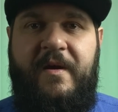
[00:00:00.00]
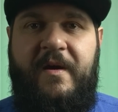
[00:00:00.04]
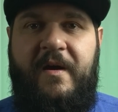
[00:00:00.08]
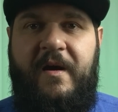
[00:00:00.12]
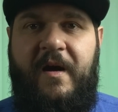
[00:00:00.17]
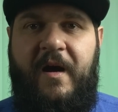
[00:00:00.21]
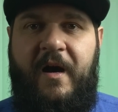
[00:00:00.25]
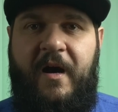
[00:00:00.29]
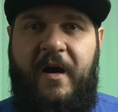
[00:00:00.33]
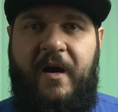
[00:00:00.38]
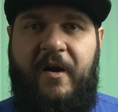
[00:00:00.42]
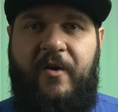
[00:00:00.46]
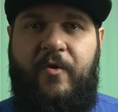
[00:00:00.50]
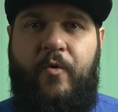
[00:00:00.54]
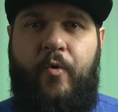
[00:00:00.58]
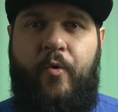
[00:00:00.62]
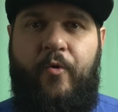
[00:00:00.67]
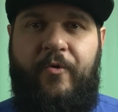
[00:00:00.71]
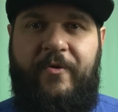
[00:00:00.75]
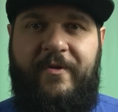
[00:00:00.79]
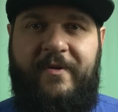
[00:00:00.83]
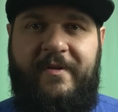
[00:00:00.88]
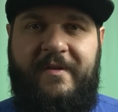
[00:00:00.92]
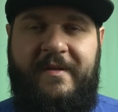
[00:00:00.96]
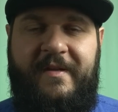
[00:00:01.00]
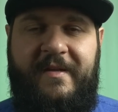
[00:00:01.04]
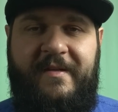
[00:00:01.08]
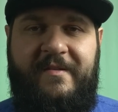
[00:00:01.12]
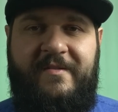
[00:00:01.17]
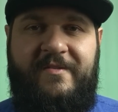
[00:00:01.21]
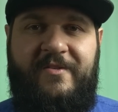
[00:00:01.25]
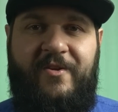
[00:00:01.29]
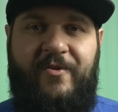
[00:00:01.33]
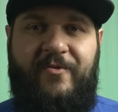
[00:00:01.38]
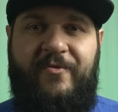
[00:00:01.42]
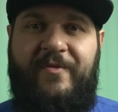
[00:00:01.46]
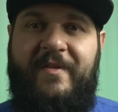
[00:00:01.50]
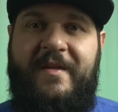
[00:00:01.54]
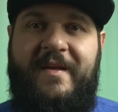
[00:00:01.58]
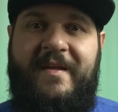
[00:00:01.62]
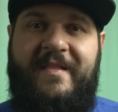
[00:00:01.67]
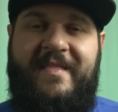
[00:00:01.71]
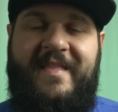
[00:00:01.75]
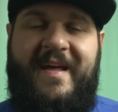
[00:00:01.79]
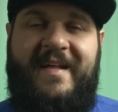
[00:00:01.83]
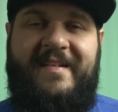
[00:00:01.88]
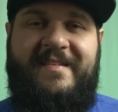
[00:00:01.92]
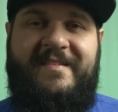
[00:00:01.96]
accordingly. So
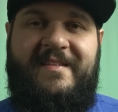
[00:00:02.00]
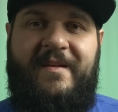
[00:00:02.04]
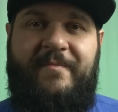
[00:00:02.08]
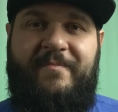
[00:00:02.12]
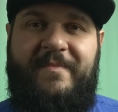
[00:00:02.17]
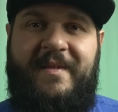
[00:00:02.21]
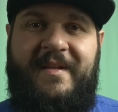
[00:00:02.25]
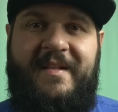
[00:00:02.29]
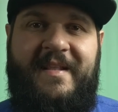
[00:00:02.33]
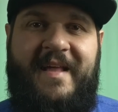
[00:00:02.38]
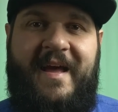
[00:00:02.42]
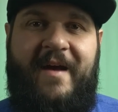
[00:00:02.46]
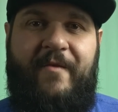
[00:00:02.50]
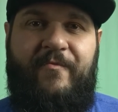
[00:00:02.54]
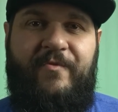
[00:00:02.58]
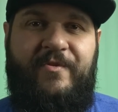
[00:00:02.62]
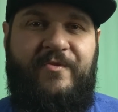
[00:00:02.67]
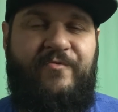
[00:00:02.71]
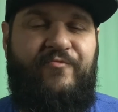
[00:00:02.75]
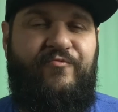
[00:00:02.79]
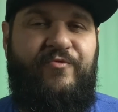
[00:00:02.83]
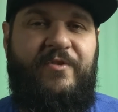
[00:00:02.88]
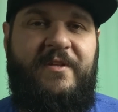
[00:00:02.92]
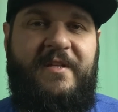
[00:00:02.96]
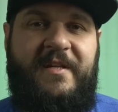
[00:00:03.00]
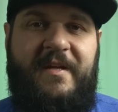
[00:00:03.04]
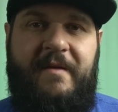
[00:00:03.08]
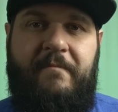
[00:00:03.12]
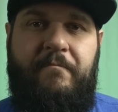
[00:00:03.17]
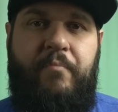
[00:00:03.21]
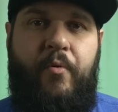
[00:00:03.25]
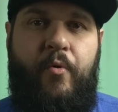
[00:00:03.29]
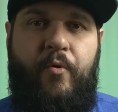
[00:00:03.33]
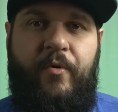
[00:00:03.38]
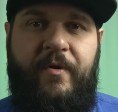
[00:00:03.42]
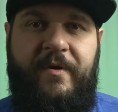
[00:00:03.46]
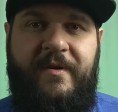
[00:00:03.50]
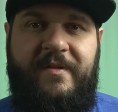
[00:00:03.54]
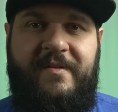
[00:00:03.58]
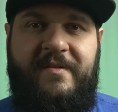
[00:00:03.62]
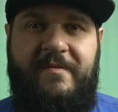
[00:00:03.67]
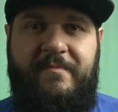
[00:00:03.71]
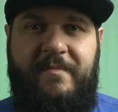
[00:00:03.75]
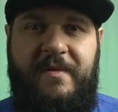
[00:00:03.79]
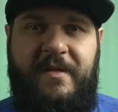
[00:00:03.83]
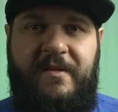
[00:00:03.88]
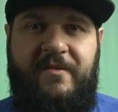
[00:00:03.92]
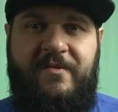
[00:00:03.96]
that's something that was really important
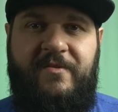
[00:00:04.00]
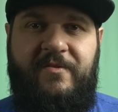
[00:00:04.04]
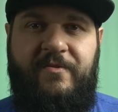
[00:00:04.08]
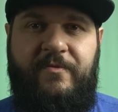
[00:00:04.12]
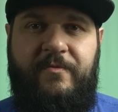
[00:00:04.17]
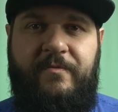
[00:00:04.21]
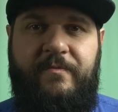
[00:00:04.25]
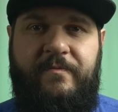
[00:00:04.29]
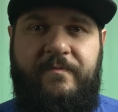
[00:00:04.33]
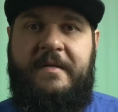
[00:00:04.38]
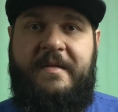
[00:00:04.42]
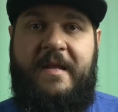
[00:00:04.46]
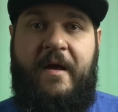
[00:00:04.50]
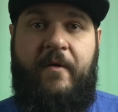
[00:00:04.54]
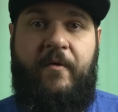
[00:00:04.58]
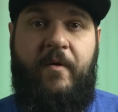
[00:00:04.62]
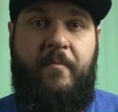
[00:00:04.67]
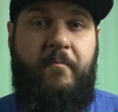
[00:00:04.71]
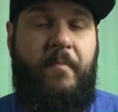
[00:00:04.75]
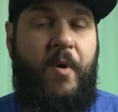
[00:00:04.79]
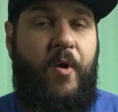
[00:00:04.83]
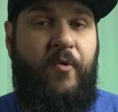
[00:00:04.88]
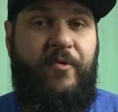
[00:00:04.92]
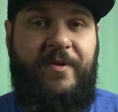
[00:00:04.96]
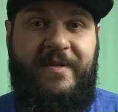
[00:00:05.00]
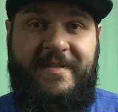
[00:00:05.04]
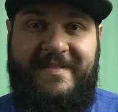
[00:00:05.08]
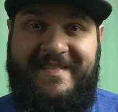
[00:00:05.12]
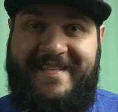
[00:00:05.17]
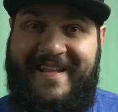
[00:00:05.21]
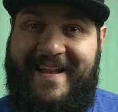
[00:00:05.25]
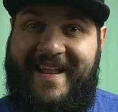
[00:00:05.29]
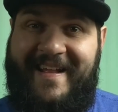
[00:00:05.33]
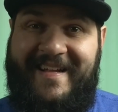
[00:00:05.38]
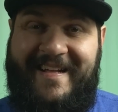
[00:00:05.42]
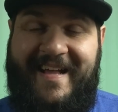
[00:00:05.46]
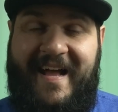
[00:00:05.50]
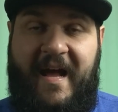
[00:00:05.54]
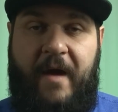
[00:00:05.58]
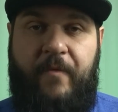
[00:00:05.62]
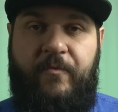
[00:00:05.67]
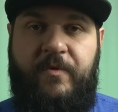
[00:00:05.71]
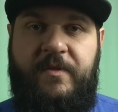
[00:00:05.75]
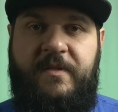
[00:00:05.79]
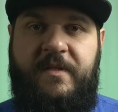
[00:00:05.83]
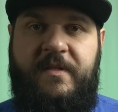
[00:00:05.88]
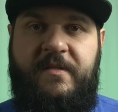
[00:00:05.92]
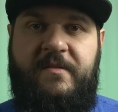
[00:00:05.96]
to me too. Now, a bonus that I
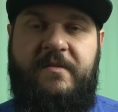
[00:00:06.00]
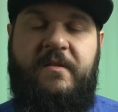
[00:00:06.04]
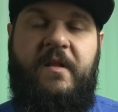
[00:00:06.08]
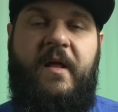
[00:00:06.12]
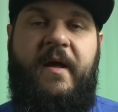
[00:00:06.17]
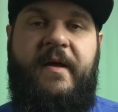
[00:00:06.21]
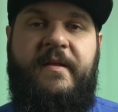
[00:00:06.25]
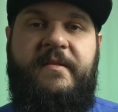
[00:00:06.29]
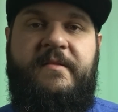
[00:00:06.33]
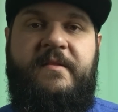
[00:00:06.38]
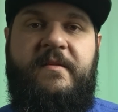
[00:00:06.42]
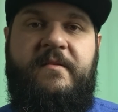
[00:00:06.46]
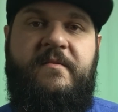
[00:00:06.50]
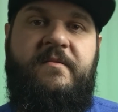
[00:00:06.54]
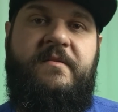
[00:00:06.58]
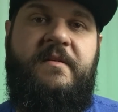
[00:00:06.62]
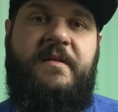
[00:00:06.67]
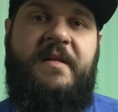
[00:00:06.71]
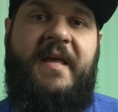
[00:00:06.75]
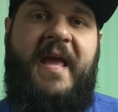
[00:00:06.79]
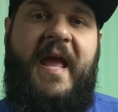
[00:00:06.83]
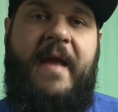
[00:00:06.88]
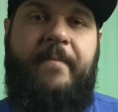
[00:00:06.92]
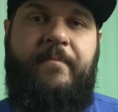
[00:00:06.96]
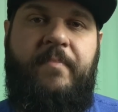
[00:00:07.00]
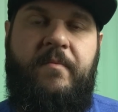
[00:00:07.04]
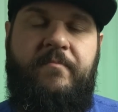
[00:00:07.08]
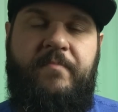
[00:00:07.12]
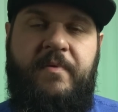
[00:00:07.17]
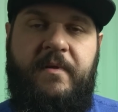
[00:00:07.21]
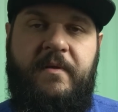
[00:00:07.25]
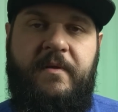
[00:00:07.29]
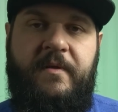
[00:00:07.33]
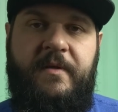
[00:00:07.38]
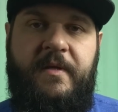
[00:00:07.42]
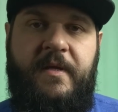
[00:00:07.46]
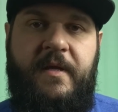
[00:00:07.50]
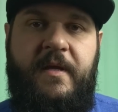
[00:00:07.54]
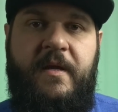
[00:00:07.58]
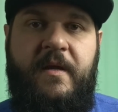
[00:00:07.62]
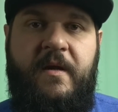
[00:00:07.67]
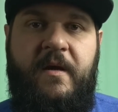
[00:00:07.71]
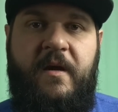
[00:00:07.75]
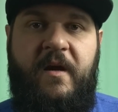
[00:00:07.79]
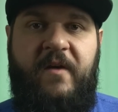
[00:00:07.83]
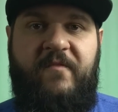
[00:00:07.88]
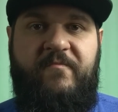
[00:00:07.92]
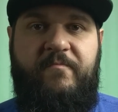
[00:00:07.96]
got with these lights is the capability
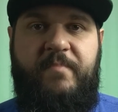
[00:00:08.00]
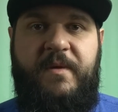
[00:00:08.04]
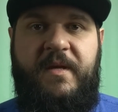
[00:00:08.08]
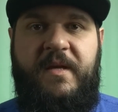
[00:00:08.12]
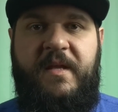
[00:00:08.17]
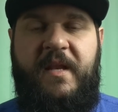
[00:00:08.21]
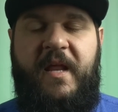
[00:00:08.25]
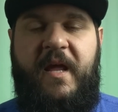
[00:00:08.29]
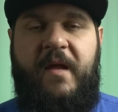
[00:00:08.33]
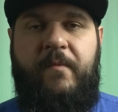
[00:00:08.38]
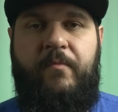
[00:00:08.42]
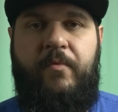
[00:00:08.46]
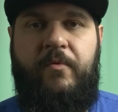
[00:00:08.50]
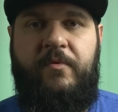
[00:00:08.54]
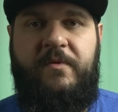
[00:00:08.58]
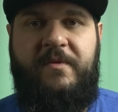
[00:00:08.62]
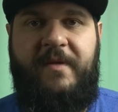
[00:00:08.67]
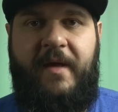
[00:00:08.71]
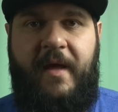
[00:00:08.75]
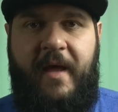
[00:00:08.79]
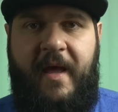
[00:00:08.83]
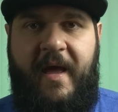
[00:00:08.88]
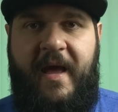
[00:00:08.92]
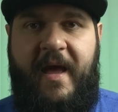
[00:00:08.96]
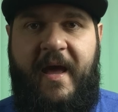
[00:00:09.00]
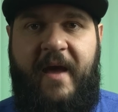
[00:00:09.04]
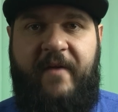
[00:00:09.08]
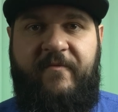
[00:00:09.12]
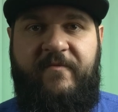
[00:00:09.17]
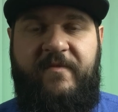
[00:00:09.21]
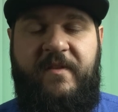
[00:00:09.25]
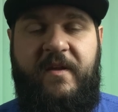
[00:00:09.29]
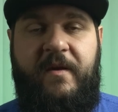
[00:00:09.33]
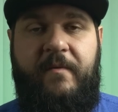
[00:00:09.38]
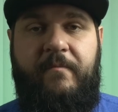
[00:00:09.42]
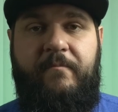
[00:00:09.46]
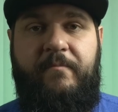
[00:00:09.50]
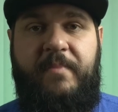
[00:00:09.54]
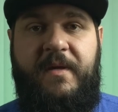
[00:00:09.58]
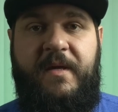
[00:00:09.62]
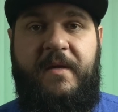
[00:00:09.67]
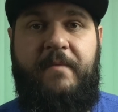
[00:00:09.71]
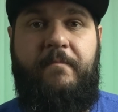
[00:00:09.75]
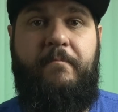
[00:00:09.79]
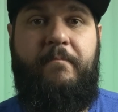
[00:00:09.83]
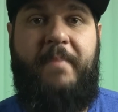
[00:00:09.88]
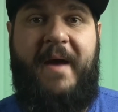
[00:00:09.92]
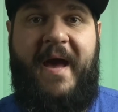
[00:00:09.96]
of being able to have them
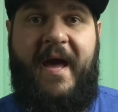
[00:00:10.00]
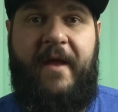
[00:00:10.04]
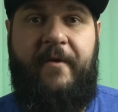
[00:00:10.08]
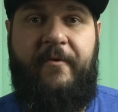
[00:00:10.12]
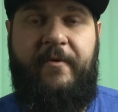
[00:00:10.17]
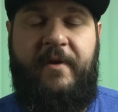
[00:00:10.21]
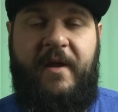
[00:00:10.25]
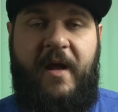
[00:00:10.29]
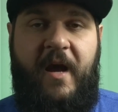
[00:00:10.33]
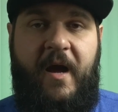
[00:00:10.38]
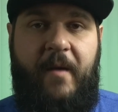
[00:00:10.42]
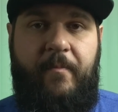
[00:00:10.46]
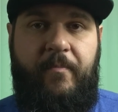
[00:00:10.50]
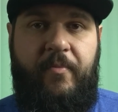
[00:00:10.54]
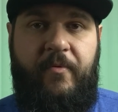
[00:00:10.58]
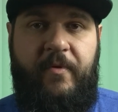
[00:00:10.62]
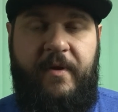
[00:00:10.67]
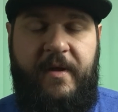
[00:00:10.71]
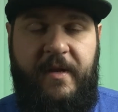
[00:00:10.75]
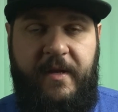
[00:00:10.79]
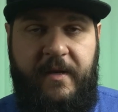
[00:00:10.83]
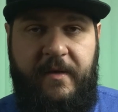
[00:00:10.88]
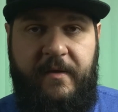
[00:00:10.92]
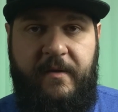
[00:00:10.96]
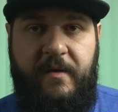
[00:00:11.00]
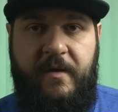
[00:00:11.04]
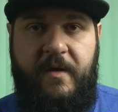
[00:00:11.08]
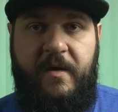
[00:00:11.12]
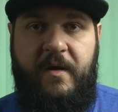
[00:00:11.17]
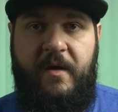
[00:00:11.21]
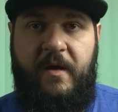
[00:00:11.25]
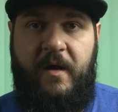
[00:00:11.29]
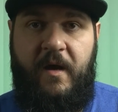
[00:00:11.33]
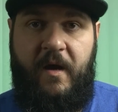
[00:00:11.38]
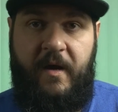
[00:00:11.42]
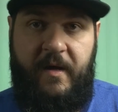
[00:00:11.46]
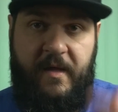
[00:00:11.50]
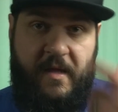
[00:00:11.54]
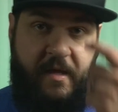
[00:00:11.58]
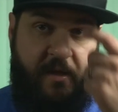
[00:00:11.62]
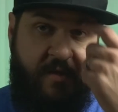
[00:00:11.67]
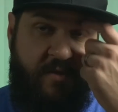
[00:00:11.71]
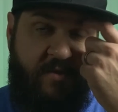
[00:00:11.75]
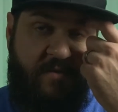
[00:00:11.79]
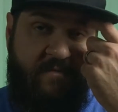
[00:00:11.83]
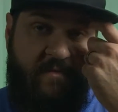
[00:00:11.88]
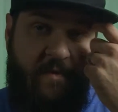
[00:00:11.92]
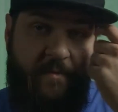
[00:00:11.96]
be battery operated.
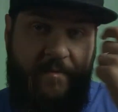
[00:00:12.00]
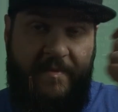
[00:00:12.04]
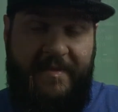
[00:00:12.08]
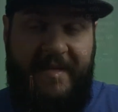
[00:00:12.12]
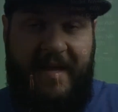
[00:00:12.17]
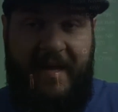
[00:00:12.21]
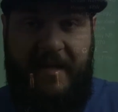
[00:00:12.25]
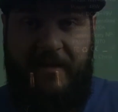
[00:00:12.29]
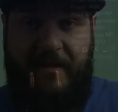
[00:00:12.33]
Each of them take